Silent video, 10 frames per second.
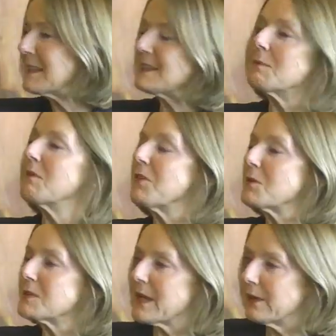but some of
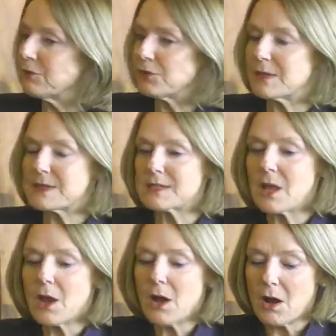those countries
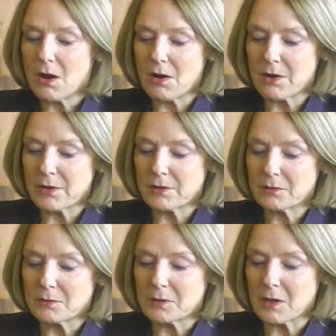are,
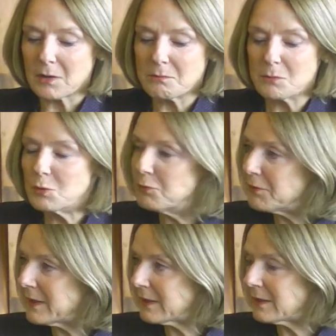are
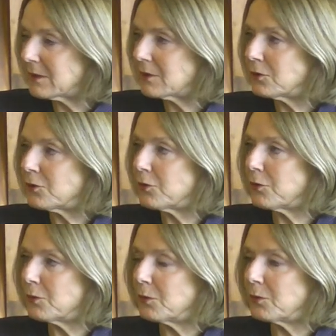moving
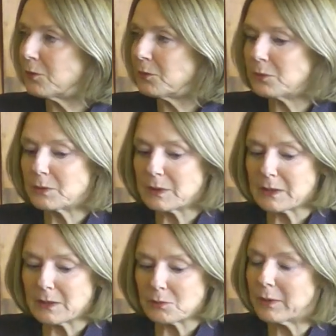to
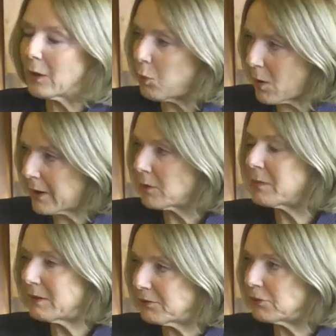a
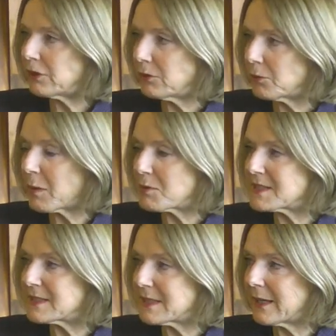requirement for gender
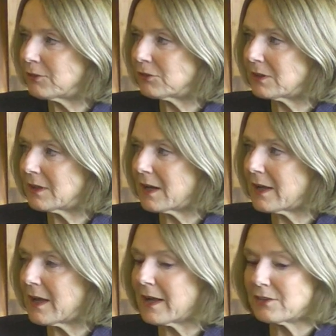representation. Mm -hmm.
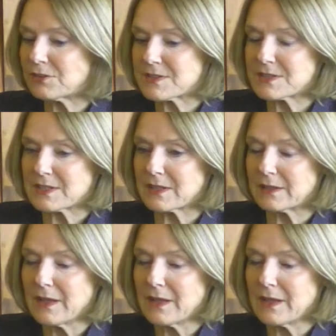I, mm-hmm. I, just, uh,